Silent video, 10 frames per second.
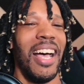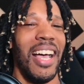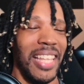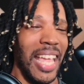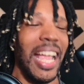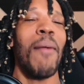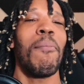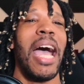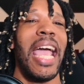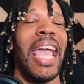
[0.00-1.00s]
They got
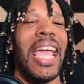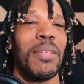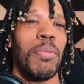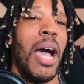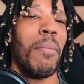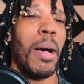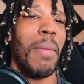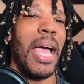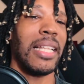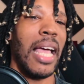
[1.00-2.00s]
my hands behind my
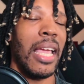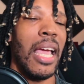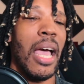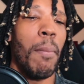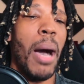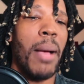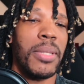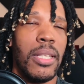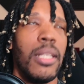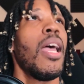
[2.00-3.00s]
back, like, but I'm
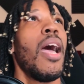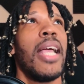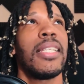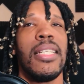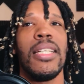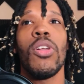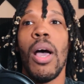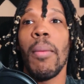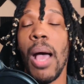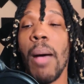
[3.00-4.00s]
not, actually, no,
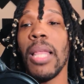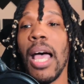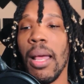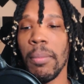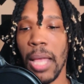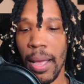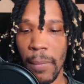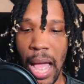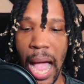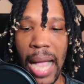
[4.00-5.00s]
I'm lying.
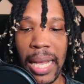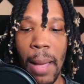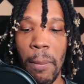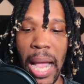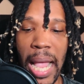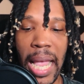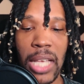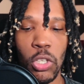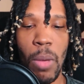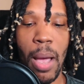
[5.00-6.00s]
I got my hands
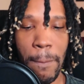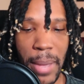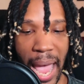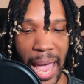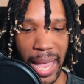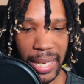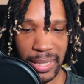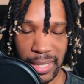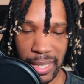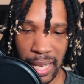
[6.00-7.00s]
on my bags,
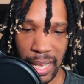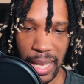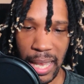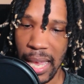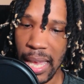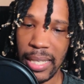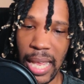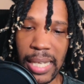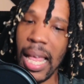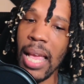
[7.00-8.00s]
and
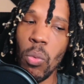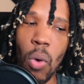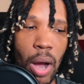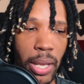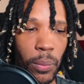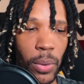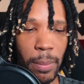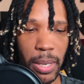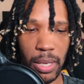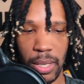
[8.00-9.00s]
they like walking with
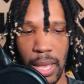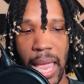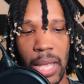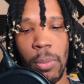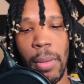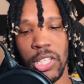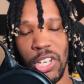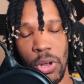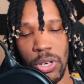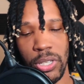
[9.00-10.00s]
me, hand on my
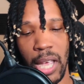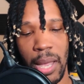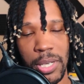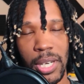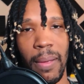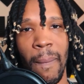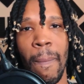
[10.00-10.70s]
shoulder type shit.